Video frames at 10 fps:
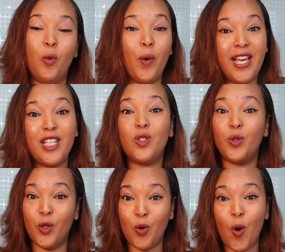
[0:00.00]
ways to
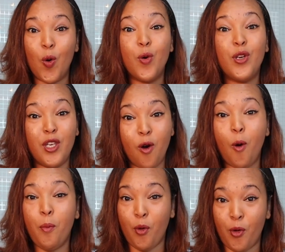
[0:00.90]
grow
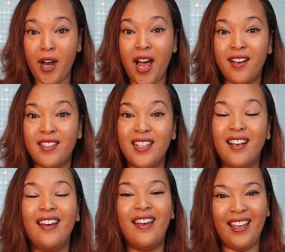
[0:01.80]
your product
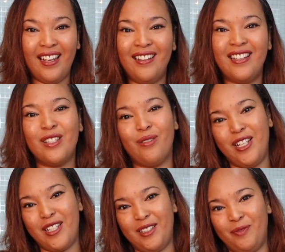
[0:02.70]
in this
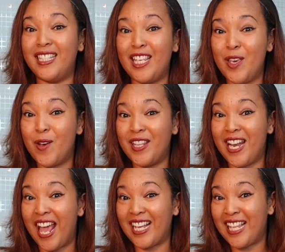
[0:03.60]
region. See you in the
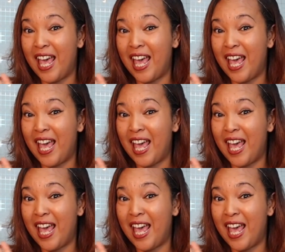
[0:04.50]
next